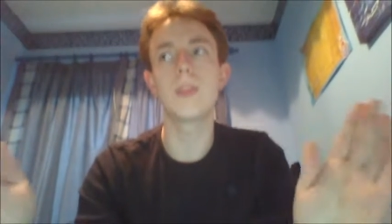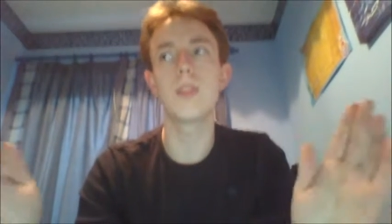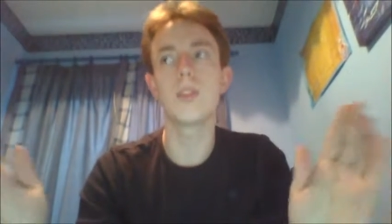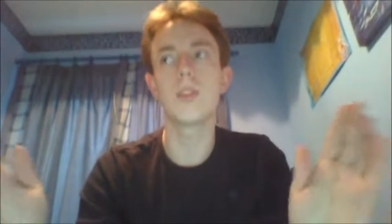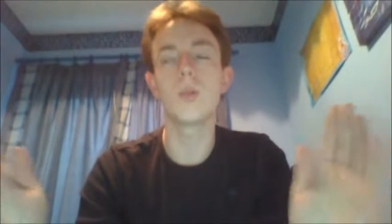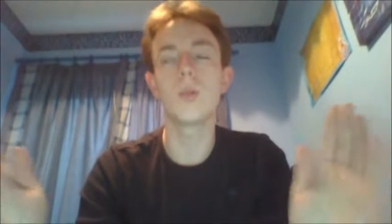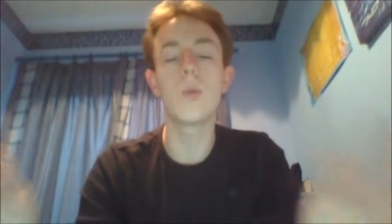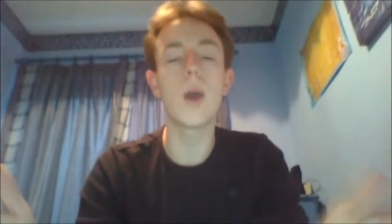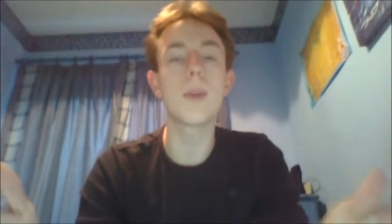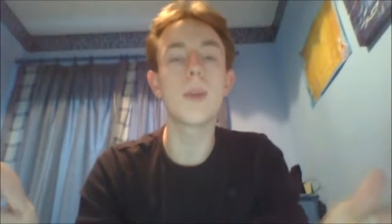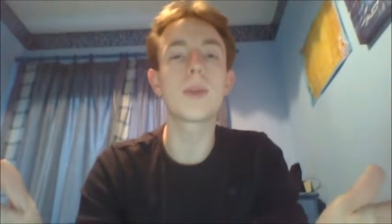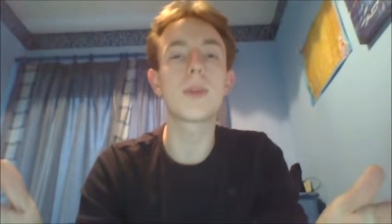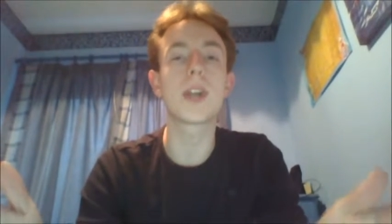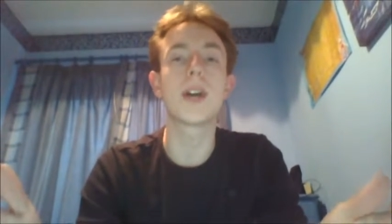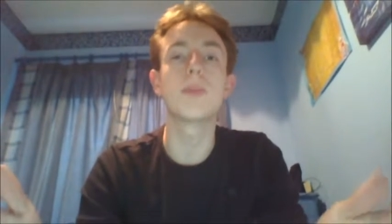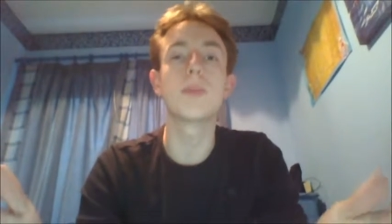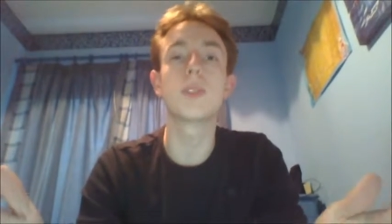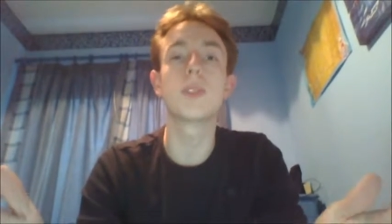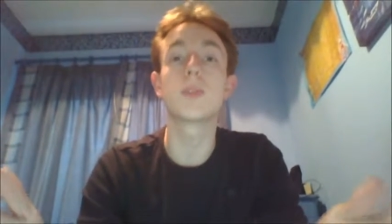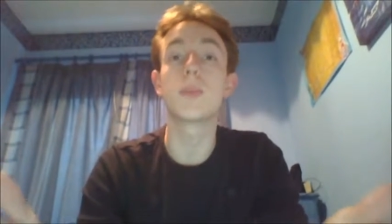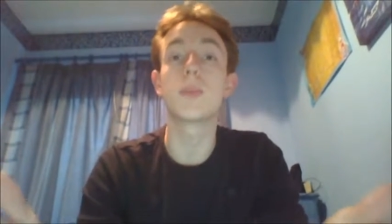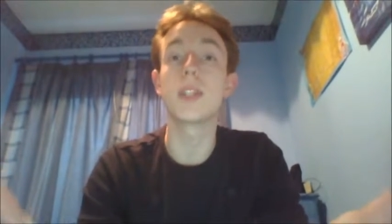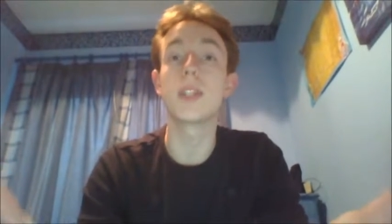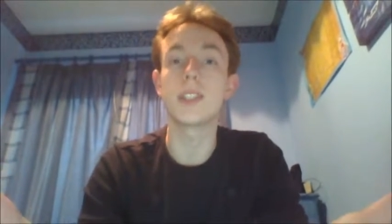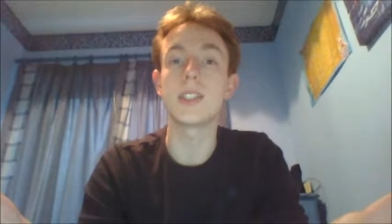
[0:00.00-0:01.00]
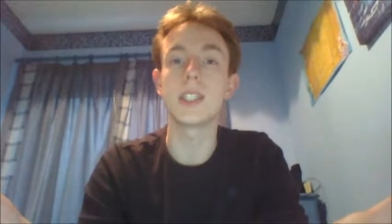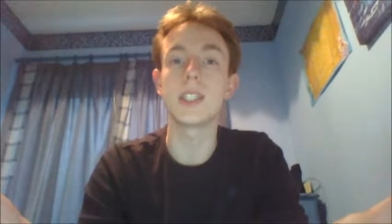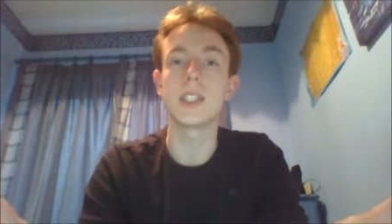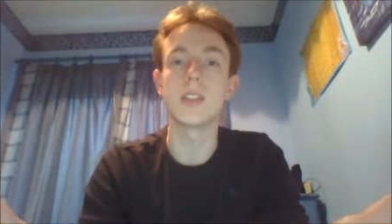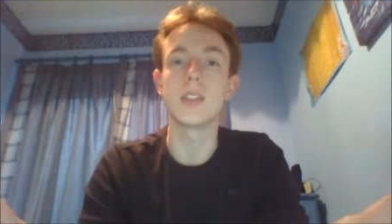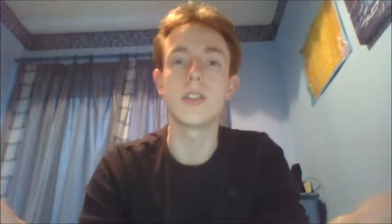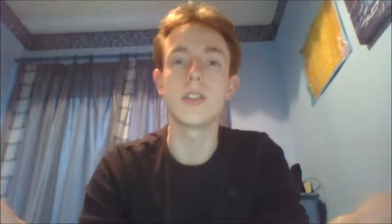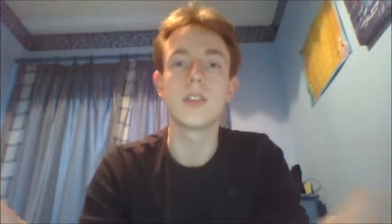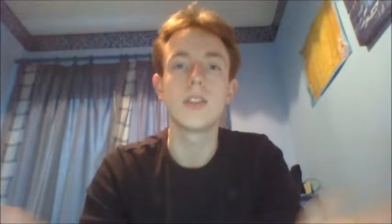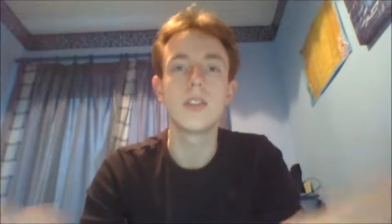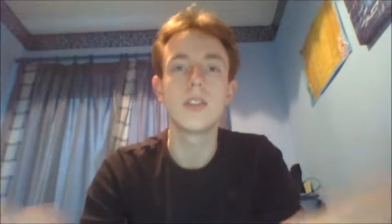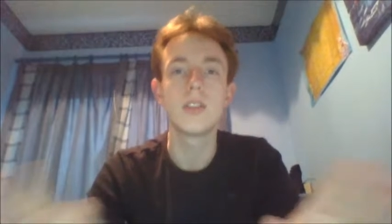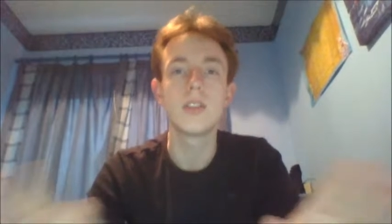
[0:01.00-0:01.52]
the webcam is built in.
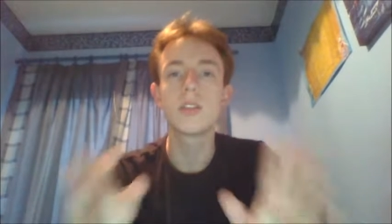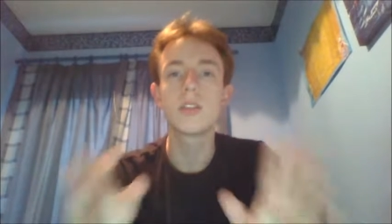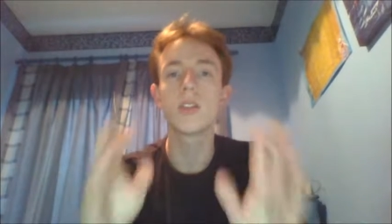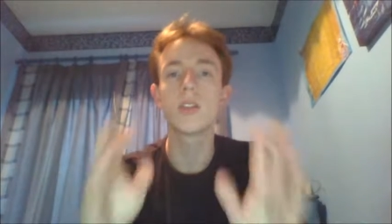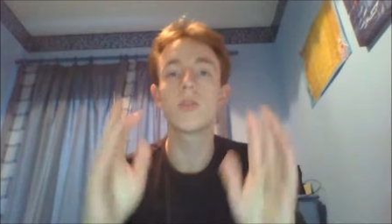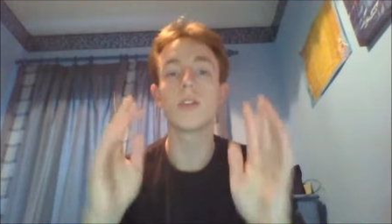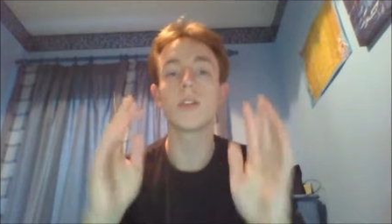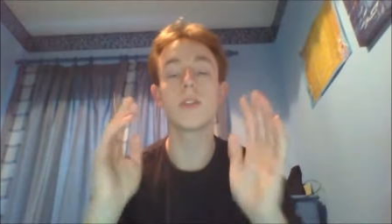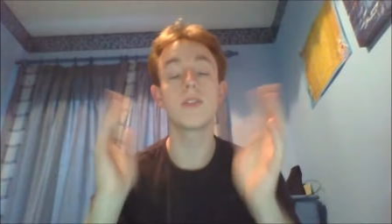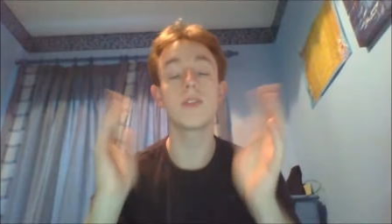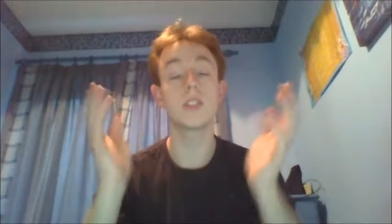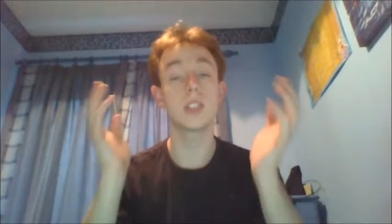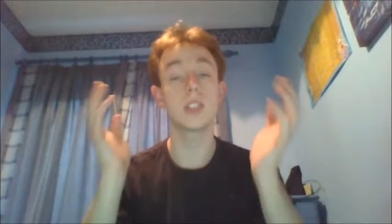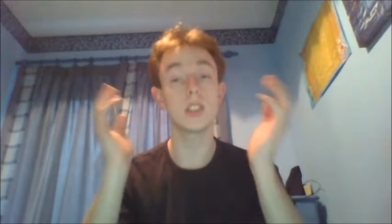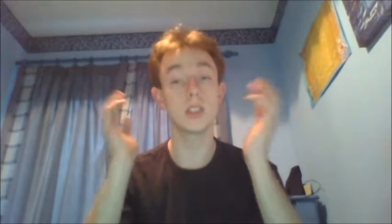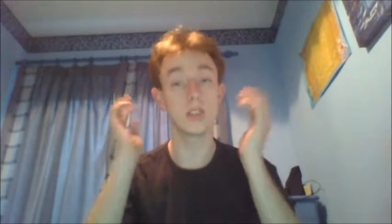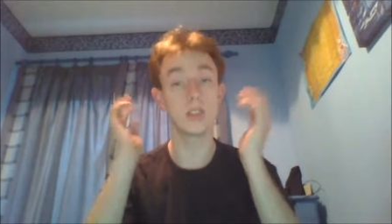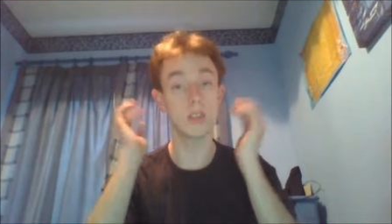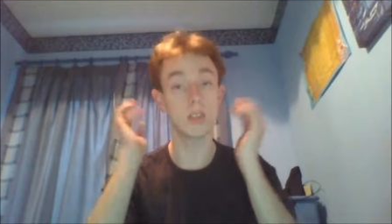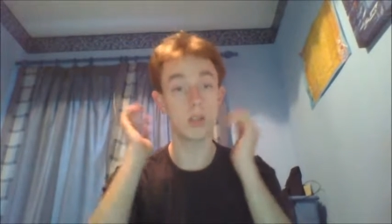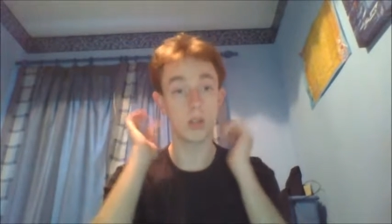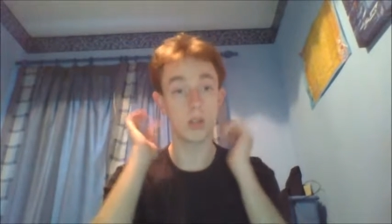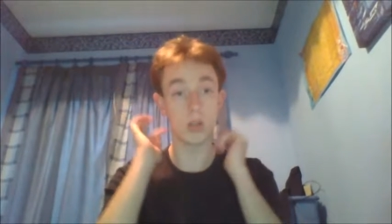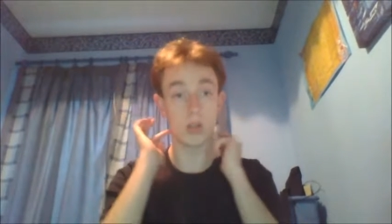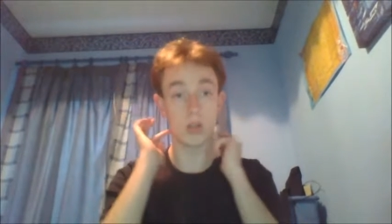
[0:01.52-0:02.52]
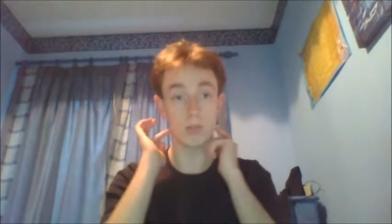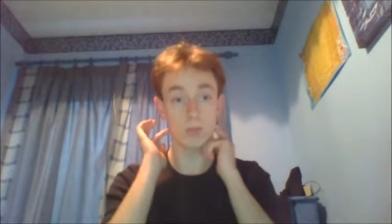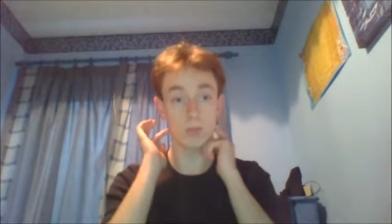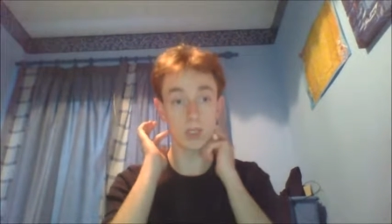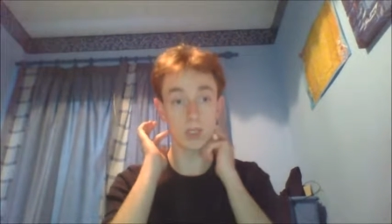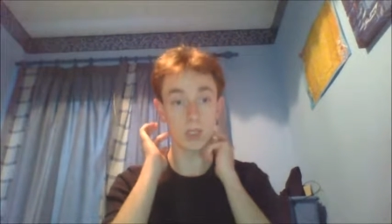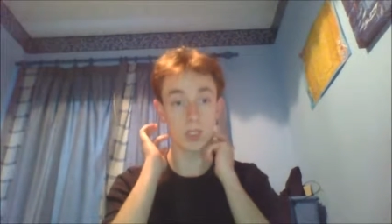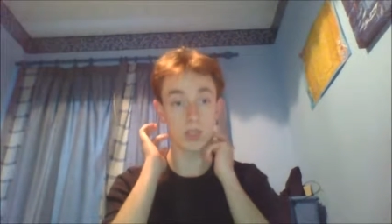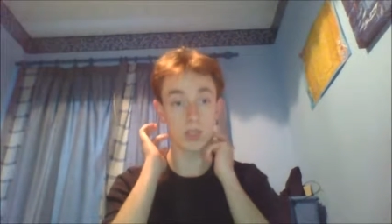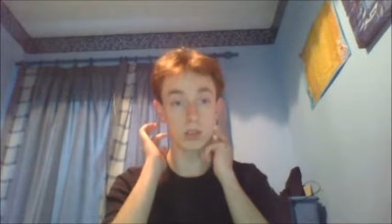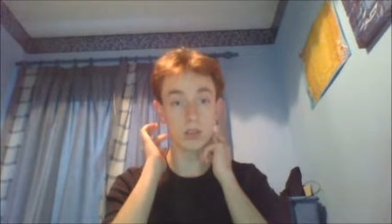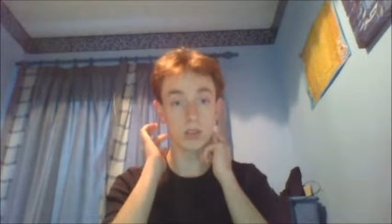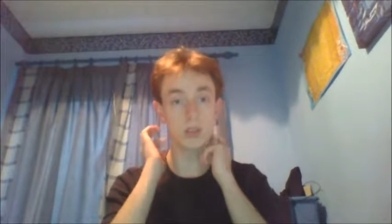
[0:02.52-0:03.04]
So if it doesn't turn out
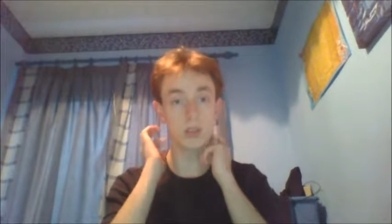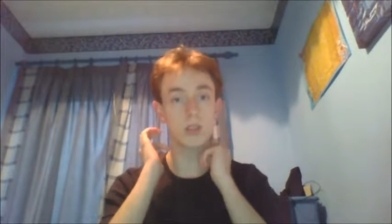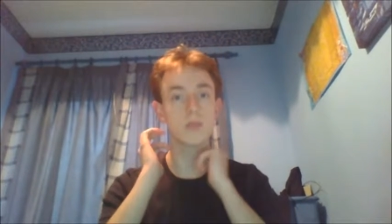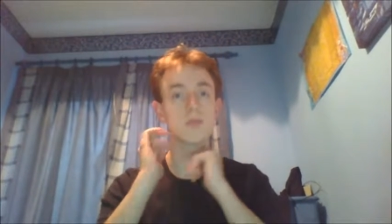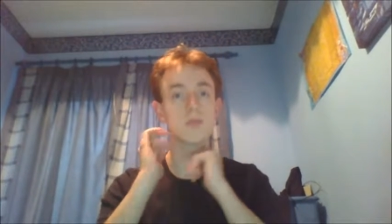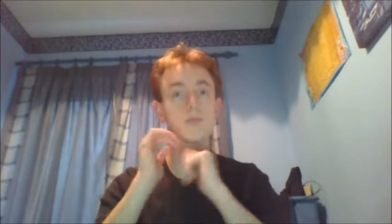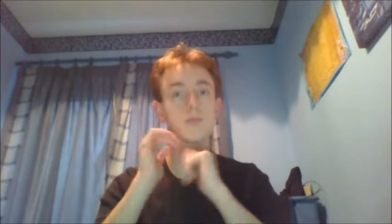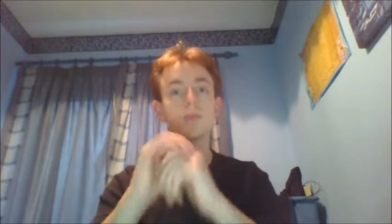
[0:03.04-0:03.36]
much good,